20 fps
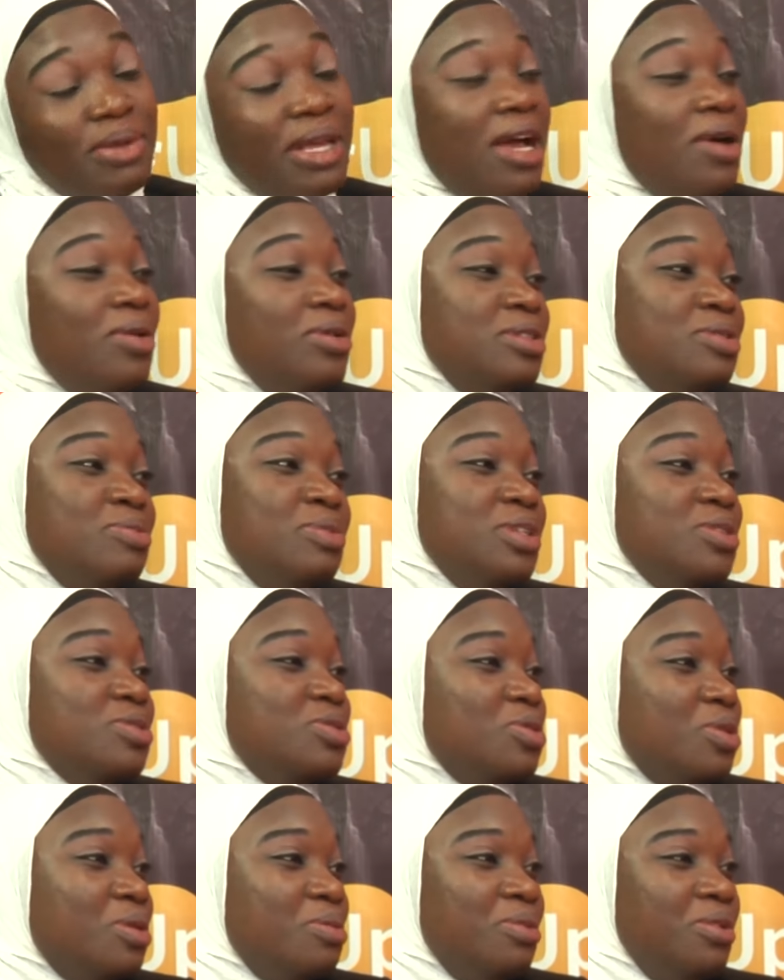But I was being
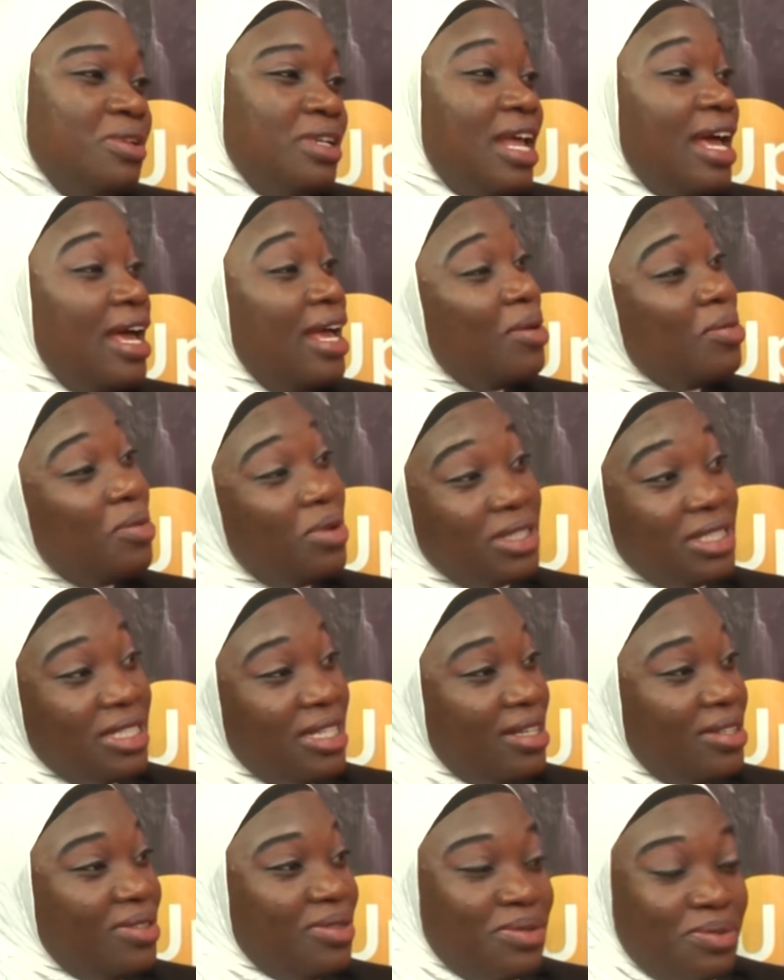stubborn. I
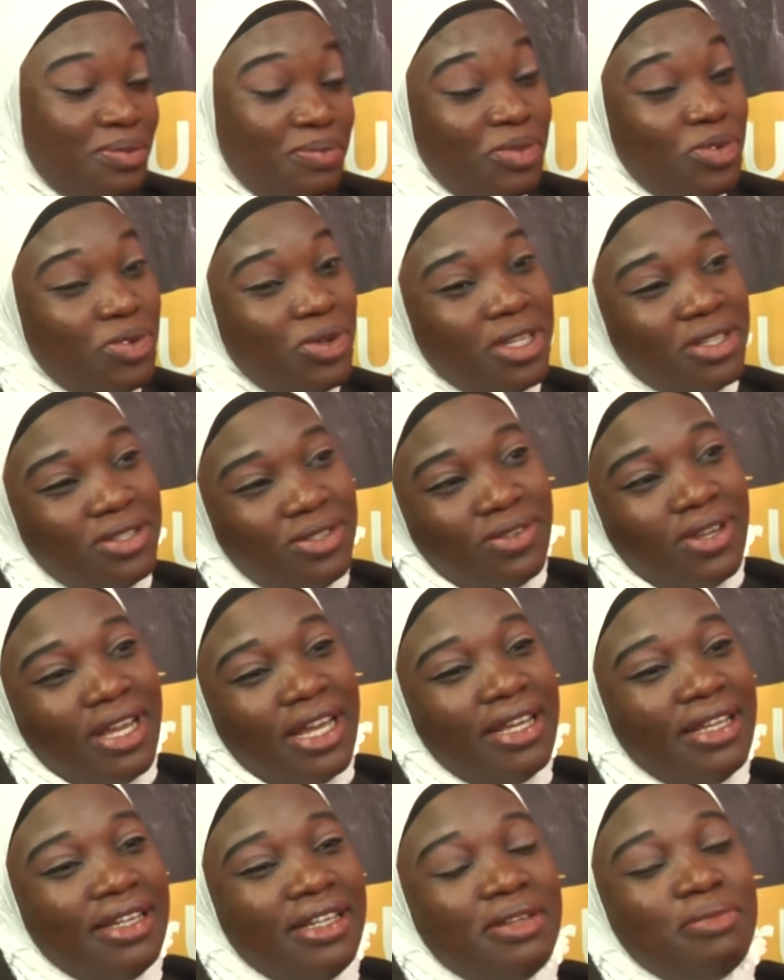wanted to go into
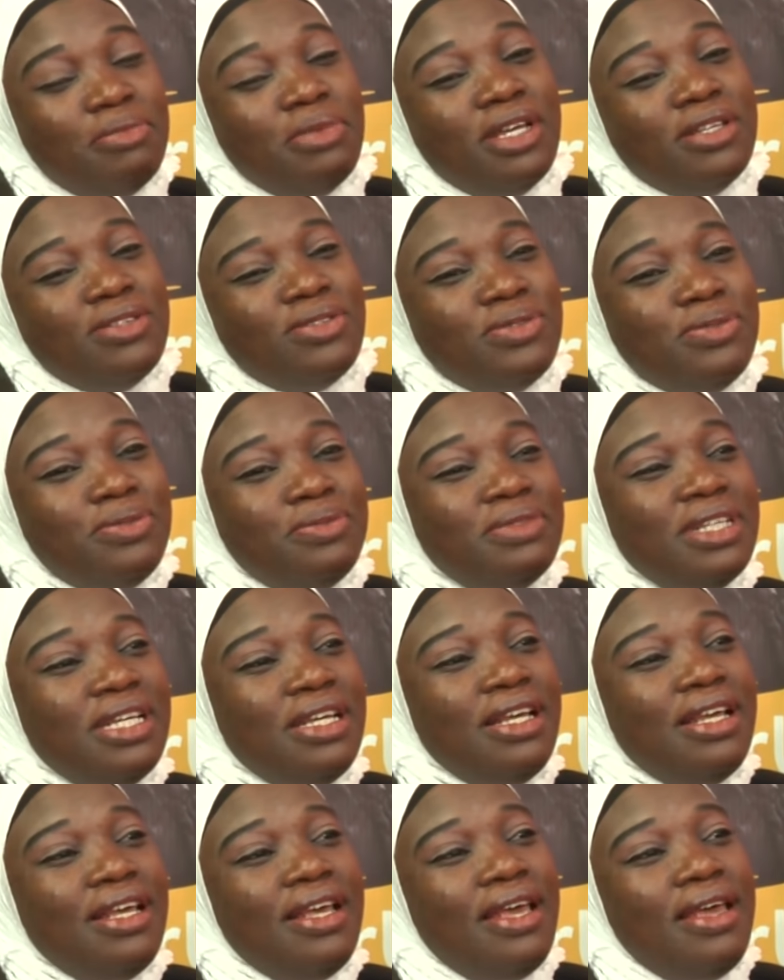academia. So,
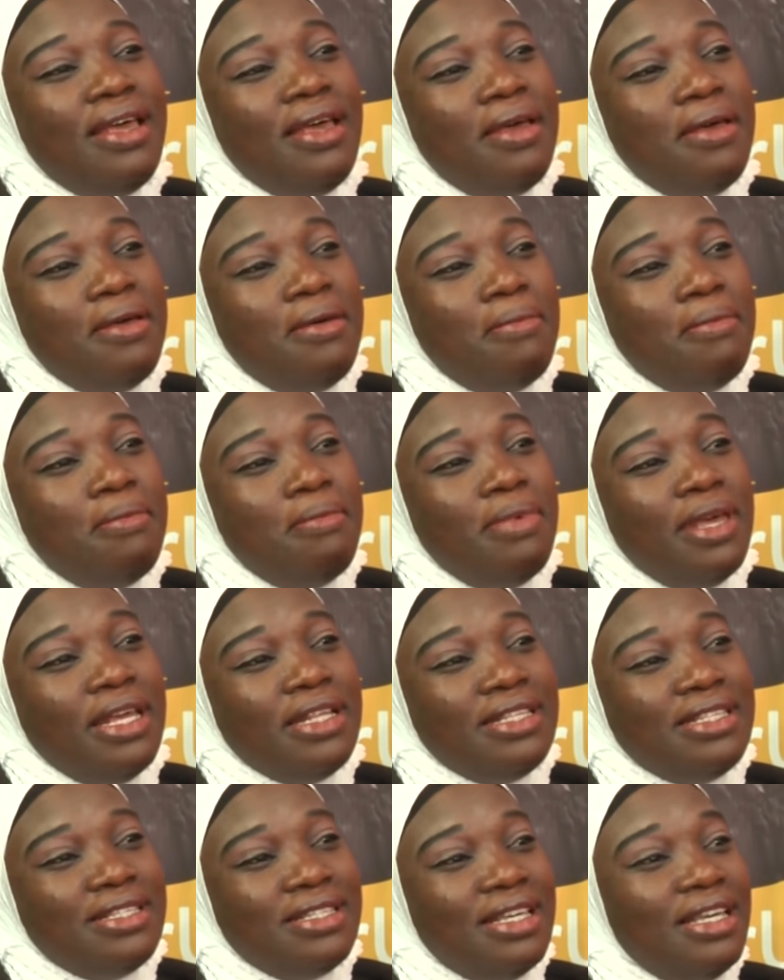
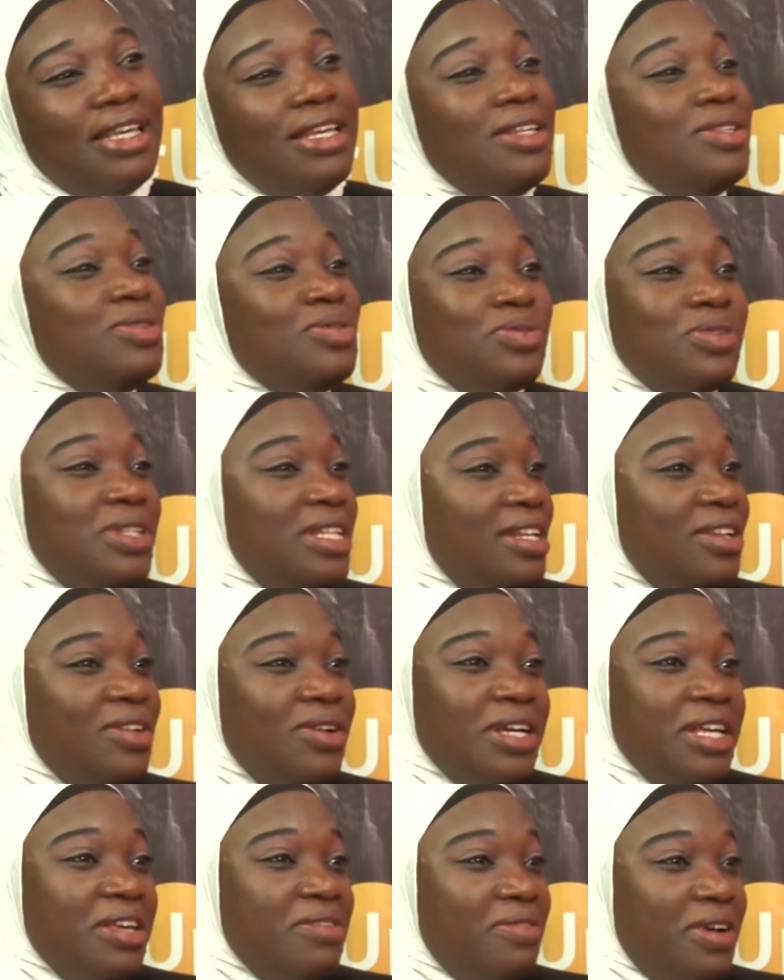but he too did
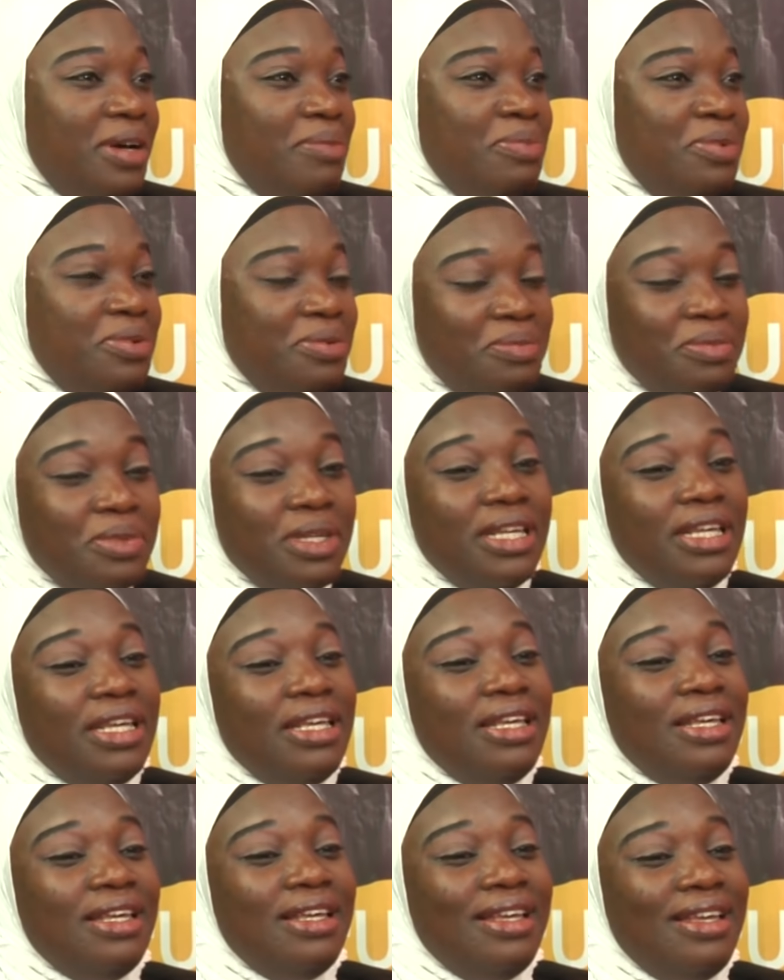not give up on me.
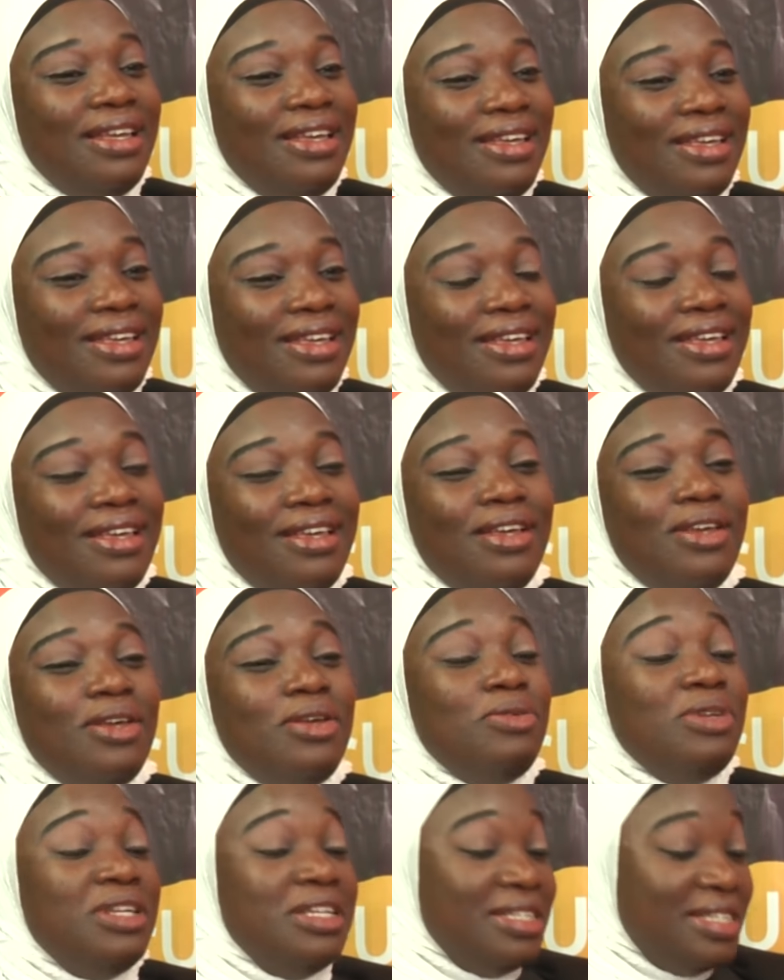He
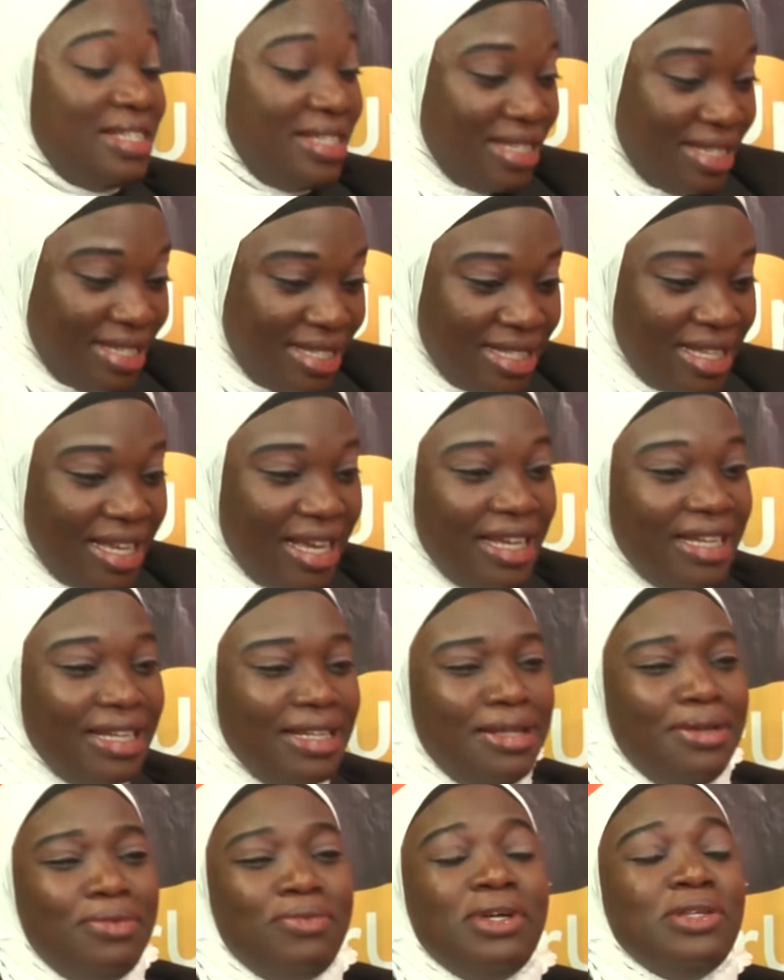he insisted.
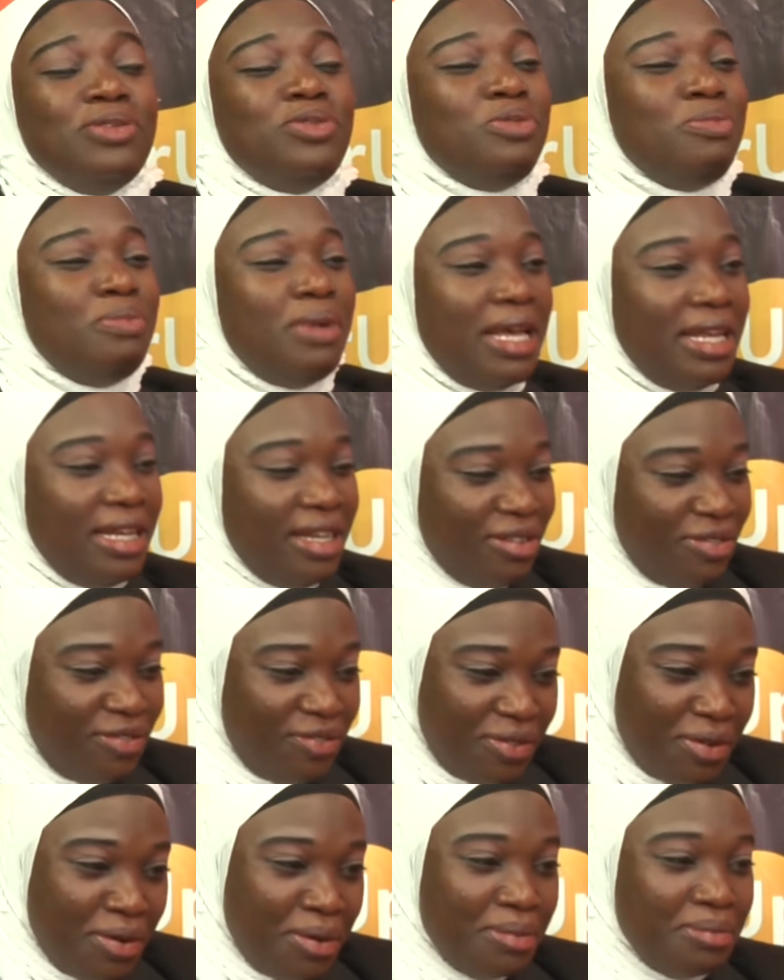He went to buy the
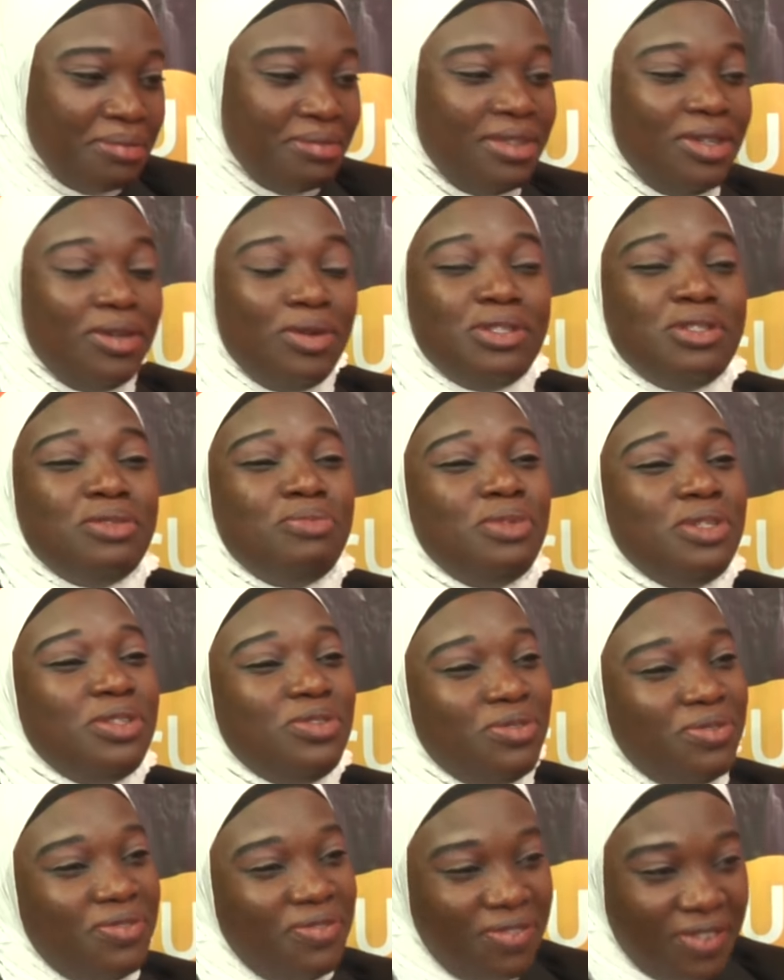form, got me
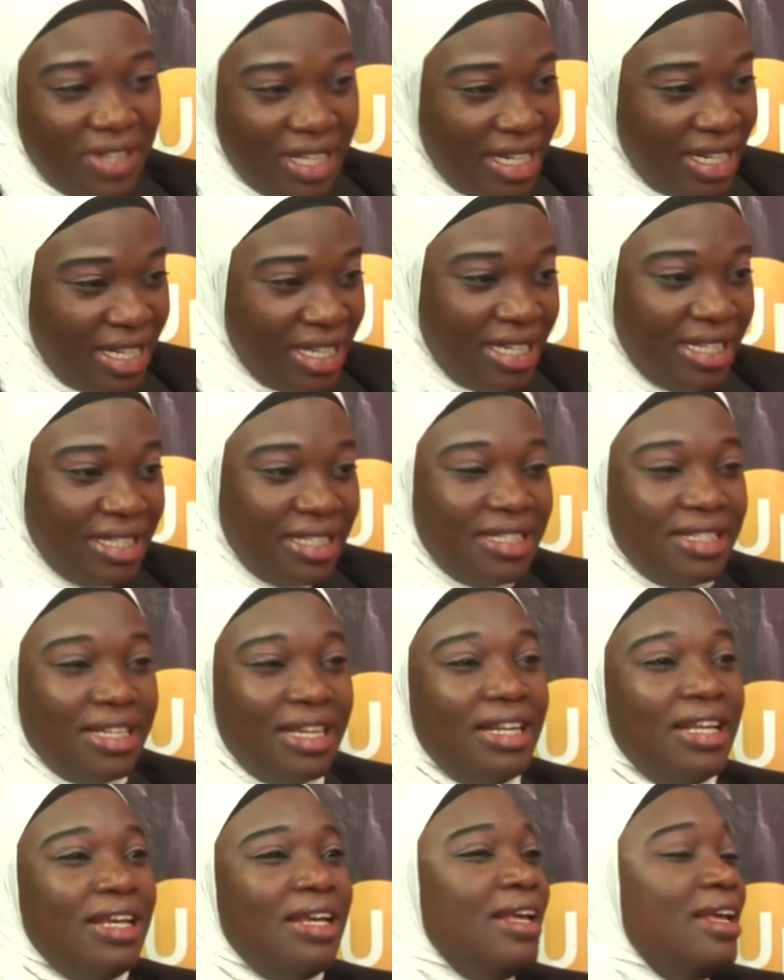to fill it